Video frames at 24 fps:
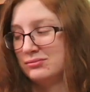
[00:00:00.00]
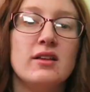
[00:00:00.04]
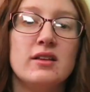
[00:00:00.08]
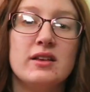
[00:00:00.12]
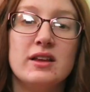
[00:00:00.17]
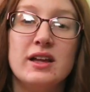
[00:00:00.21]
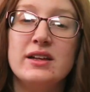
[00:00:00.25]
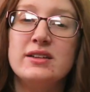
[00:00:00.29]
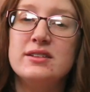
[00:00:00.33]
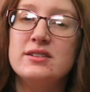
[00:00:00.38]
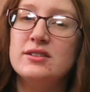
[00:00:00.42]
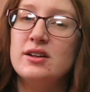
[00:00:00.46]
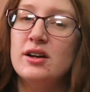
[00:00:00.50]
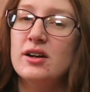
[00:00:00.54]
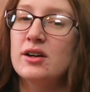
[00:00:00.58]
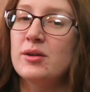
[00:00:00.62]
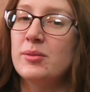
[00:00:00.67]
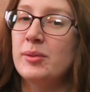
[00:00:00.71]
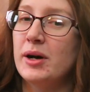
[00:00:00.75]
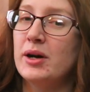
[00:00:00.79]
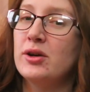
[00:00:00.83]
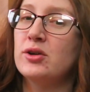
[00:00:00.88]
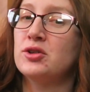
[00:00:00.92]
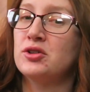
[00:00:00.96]
Let's talk
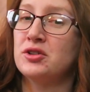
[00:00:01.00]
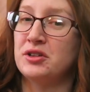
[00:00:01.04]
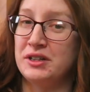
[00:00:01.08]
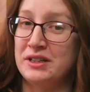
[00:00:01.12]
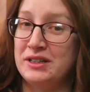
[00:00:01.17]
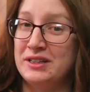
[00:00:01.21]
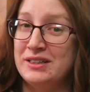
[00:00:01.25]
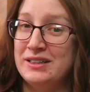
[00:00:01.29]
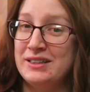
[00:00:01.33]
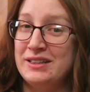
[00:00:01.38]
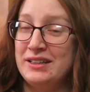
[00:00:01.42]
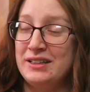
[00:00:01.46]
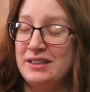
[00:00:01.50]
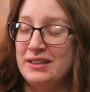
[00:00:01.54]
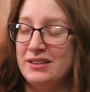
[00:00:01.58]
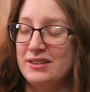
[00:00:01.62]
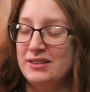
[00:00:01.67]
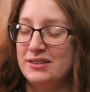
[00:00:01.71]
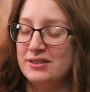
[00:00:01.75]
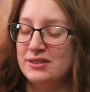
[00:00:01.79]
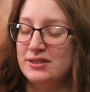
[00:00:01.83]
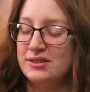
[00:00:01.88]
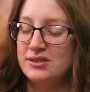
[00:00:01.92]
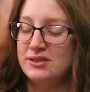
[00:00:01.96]
about green
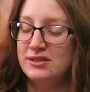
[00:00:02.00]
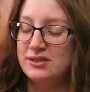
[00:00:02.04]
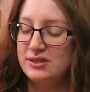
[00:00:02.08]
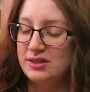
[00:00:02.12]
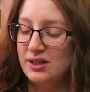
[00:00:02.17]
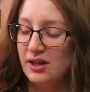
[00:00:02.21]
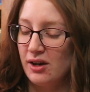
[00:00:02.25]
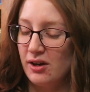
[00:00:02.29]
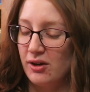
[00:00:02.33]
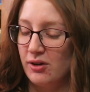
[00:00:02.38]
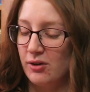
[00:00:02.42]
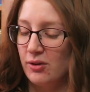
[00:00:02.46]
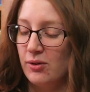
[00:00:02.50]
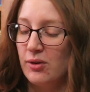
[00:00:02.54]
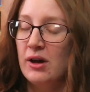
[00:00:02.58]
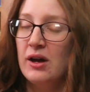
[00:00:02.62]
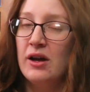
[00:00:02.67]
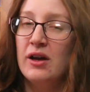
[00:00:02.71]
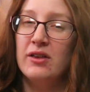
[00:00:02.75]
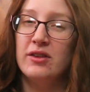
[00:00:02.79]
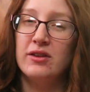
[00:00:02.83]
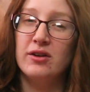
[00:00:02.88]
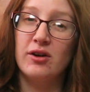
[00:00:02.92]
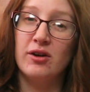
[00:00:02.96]
teas. So,
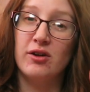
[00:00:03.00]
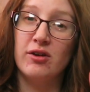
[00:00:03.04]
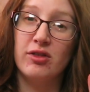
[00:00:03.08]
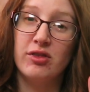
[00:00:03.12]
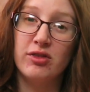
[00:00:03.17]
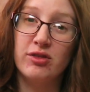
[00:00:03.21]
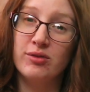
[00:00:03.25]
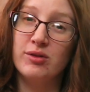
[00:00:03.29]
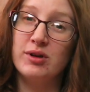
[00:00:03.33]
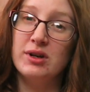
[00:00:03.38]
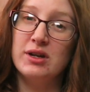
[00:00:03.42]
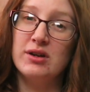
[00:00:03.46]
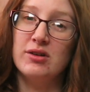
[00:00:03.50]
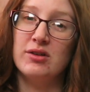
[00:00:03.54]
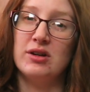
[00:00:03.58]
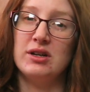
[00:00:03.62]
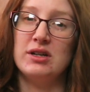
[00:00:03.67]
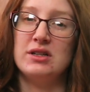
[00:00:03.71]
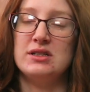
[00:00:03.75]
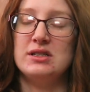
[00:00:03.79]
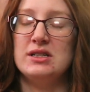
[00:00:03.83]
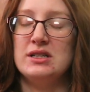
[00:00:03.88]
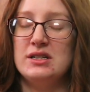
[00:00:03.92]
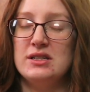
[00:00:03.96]
there are three
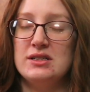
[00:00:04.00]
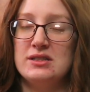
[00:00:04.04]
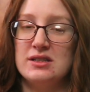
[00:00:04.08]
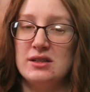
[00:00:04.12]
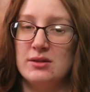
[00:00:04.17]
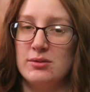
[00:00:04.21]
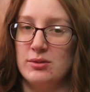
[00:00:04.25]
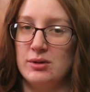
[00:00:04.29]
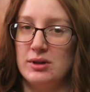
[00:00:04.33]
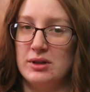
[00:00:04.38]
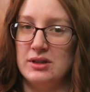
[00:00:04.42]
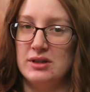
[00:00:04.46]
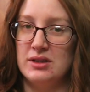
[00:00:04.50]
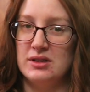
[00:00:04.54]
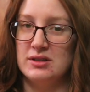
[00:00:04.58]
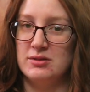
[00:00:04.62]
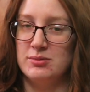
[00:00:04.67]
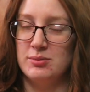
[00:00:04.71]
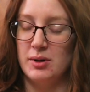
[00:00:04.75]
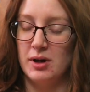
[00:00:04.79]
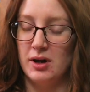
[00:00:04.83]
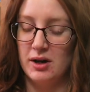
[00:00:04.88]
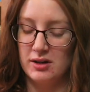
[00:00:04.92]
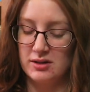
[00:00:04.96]
green teas that were in
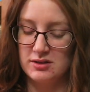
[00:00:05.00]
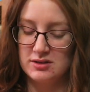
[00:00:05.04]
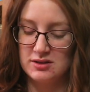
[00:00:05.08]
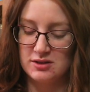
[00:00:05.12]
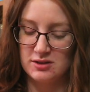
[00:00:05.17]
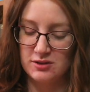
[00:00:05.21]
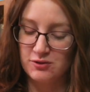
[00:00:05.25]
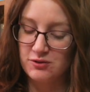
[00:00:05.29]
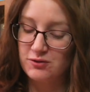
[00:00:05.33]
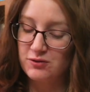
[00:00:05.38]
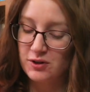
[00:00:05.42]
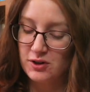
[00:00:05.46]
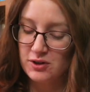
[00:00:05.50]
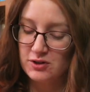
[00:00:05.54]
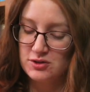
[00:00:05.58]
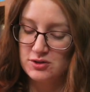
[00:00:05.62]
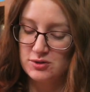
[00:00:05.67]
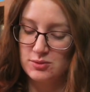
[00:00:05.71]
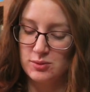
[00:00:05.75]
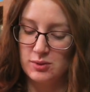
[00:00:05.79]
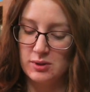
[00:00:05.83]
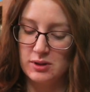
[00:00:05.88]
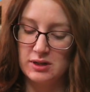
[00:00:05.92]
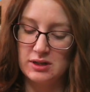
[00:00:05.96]
this box. The
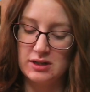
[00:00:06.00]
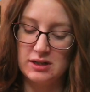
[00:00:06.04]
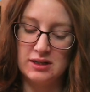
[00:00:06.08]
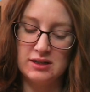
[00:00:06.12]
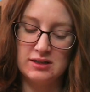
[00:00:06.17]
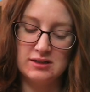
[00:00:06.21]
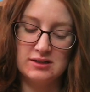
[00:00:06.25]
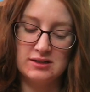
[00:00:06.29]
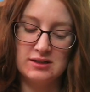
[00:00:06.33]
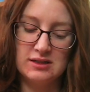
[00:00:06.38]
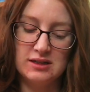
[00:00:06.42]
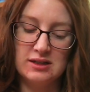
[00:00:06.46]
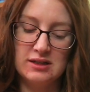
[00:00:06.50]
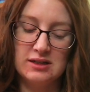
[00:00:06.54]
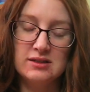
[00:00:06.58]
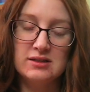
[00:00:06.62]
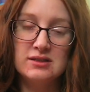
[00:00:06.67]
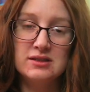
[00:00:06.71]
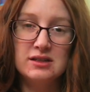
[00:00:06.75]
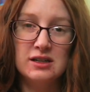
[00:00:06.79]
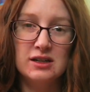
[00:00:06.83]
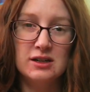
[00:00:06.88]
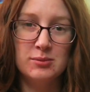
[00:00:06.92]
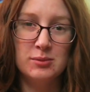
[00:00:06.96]
first one is the
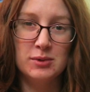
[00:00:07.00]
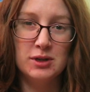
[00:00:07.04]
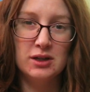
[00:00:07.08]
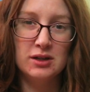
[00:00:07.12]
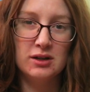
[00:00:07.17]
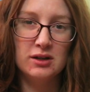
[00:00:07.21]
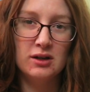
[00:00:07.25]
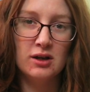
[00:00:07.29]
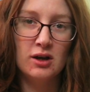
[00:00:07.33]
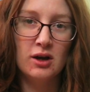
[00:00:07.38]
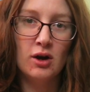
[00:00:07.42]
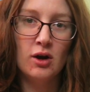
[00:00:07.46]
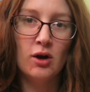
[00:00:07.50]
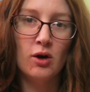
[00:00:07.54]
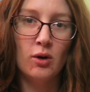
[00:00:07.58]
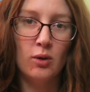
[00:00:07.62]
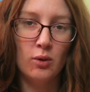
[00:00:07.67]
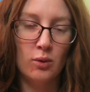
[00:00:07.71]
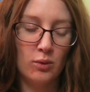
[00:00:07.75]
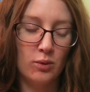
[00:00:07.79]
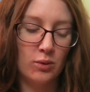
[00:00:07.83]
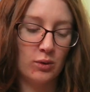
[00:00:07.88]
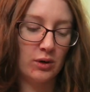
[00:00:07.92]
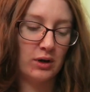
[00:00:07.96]
cinnamon
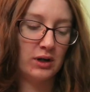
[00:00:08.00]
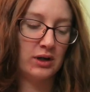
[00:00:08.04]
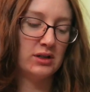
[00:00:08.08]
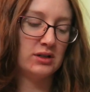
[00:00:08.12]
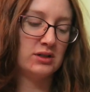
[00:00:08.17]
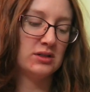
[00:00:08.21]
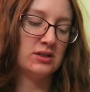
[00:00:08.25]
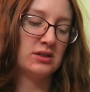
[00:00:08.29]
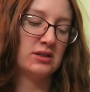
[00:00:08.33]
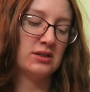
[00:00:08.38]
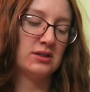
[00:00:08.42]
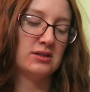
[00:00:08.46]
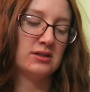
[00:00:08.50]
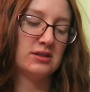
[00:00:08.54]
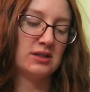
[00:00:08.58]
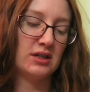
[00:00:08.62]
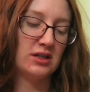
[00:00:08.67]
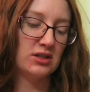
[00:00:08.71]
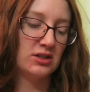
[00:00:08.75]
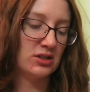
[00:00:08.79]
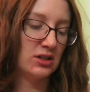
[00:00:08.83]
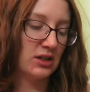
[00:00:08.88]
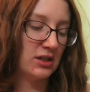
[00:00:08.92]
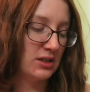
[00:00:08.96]
orange
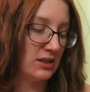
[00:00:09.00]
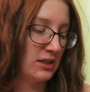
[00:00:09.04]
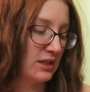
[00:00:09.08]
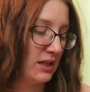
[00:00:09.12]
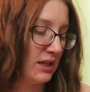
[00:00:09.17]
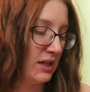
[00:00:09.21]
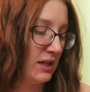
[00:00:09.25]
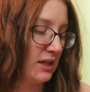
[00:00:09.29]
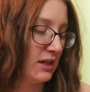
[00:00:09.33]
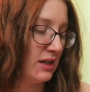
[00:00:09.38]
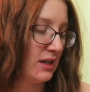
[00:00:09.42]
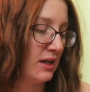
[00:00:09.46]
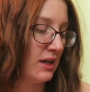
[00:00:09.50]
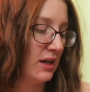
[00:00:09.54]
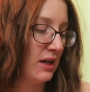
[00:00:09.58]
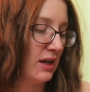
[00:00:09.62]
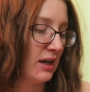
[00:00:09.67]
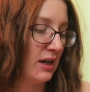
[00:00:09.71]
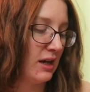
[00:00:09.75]
sencha tea.